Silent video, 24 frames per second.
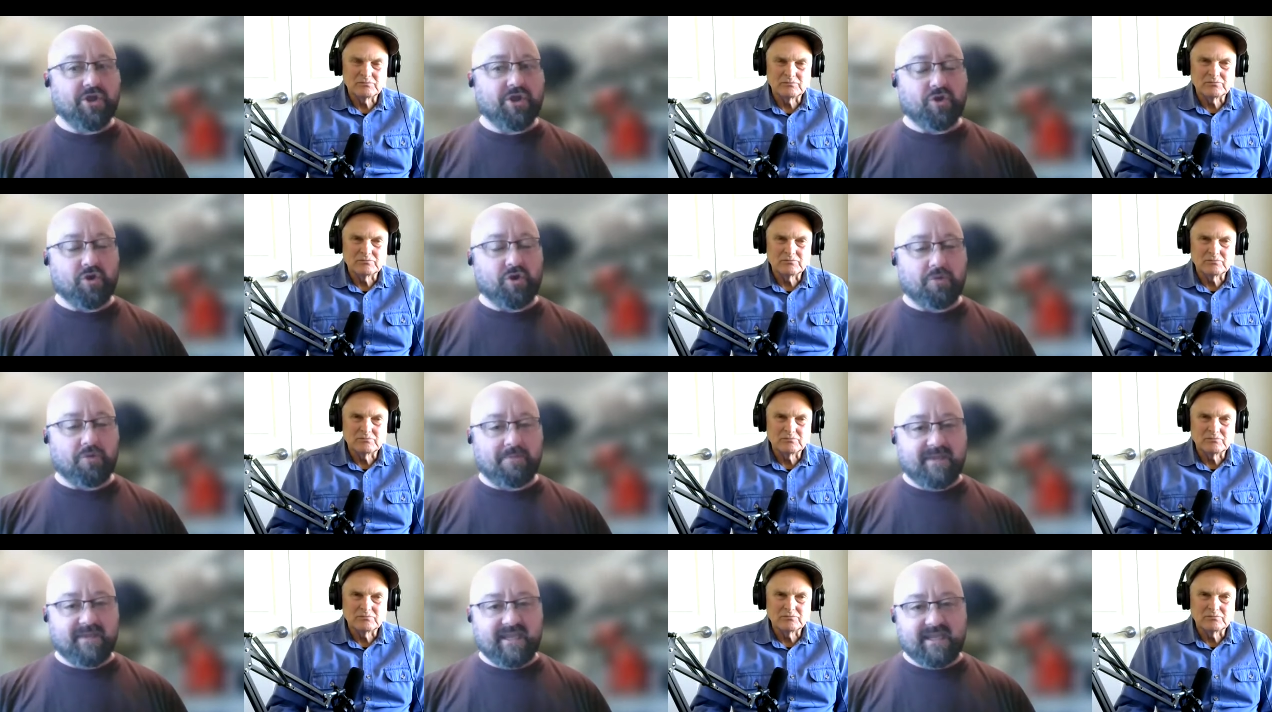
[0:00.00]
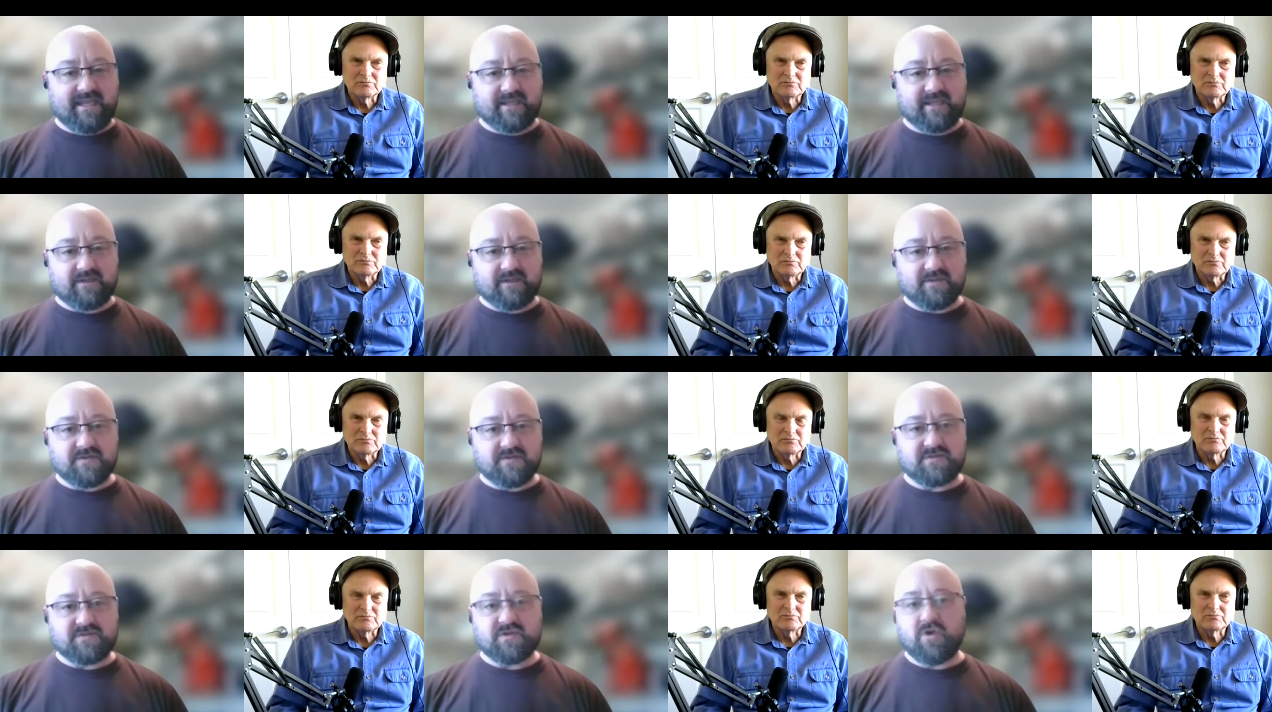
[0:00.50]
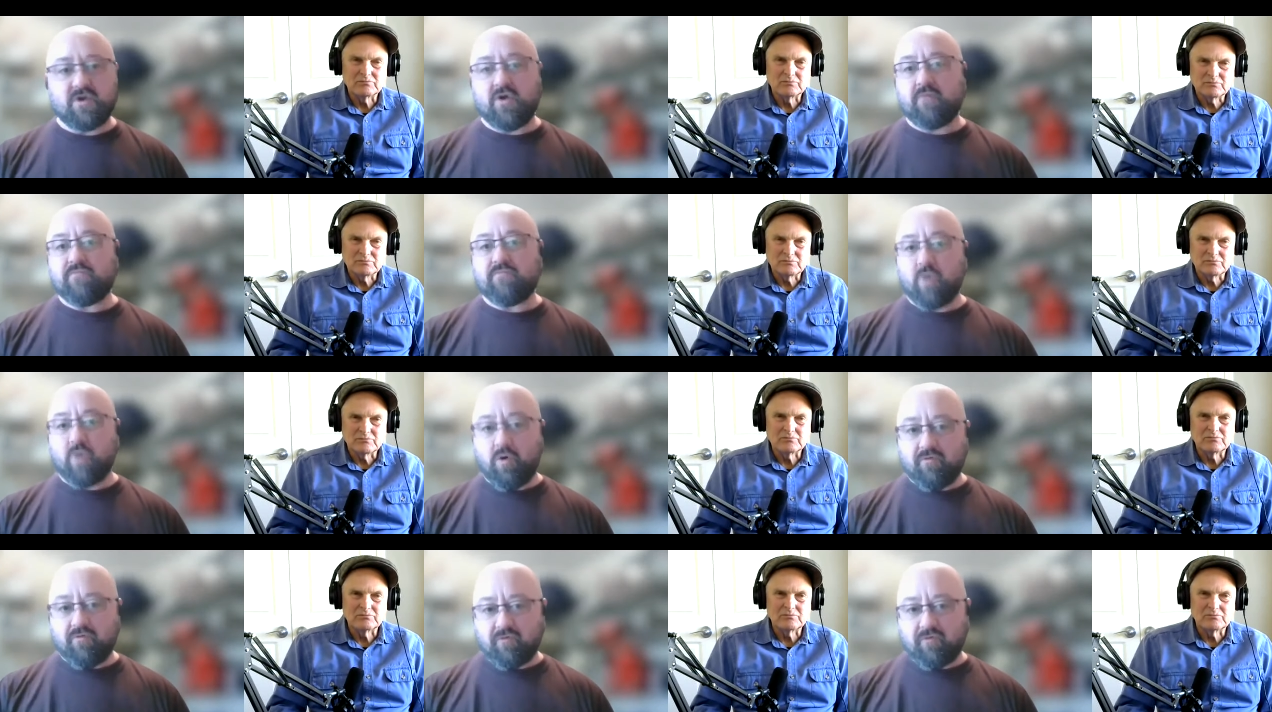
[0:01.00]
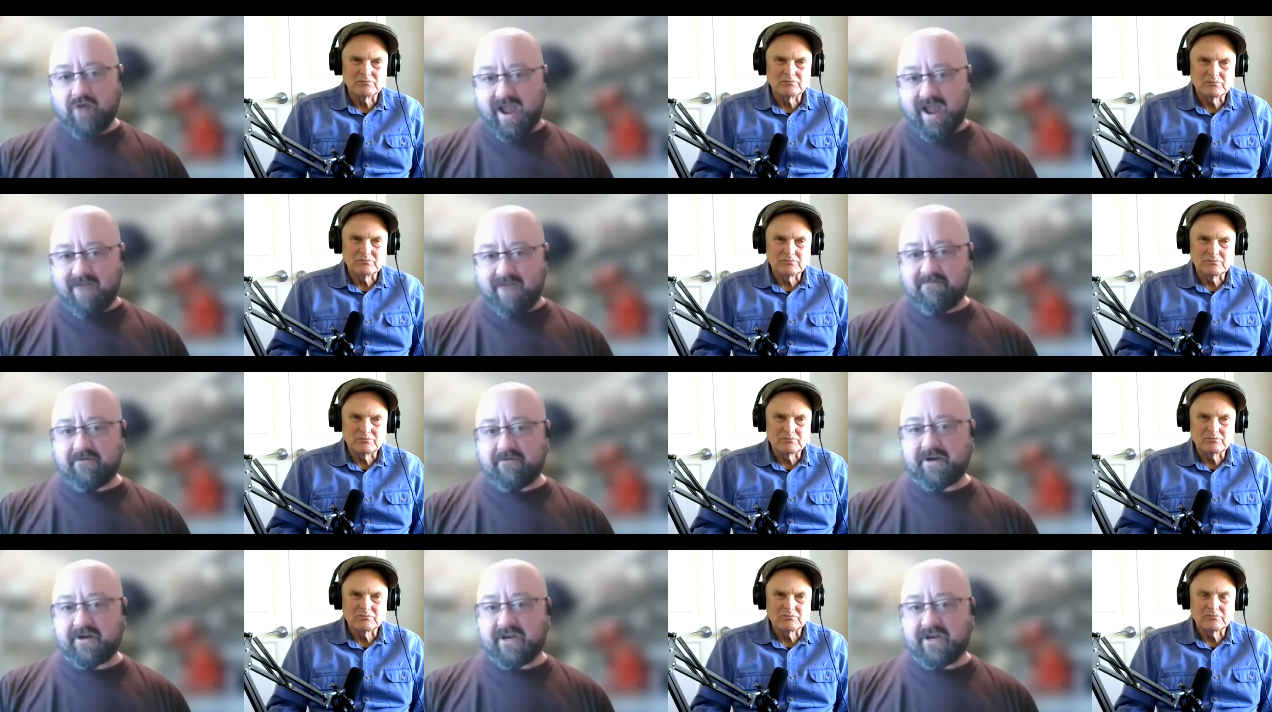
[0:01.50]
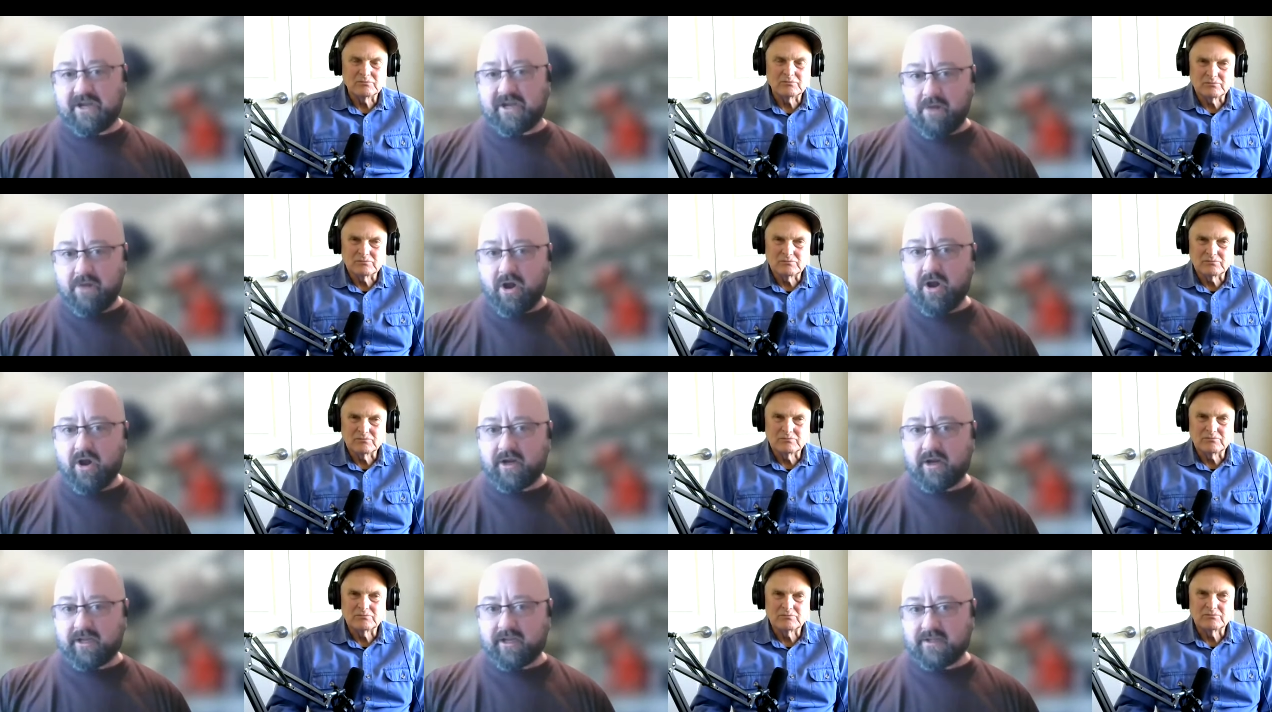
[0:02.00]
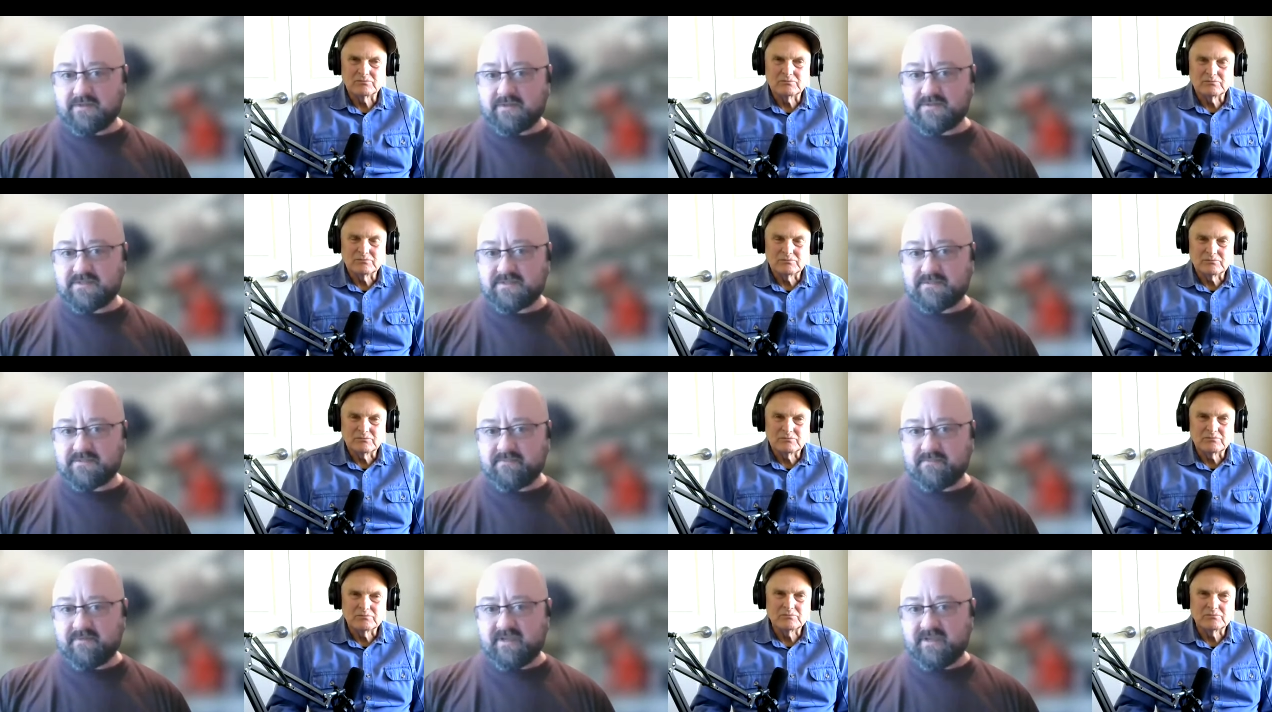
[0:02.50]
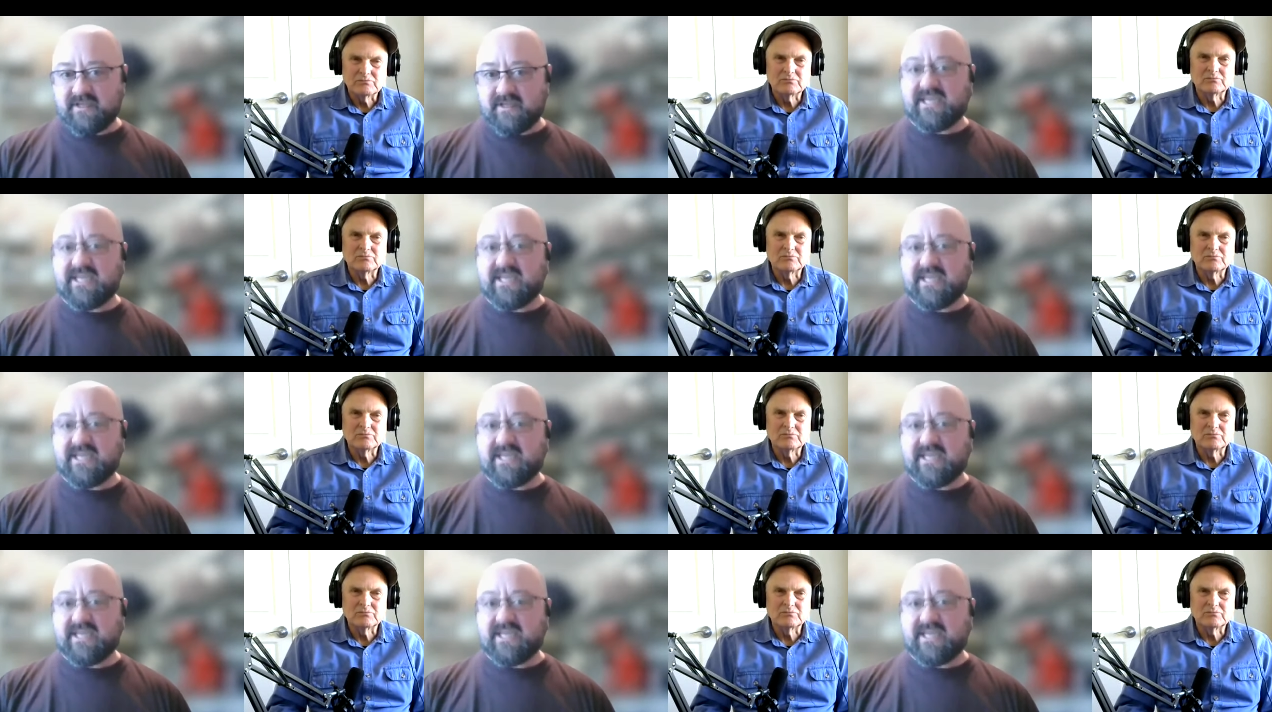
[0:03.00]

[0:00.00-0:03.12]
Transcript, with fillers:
Speaker 1: Europeans over African Americans,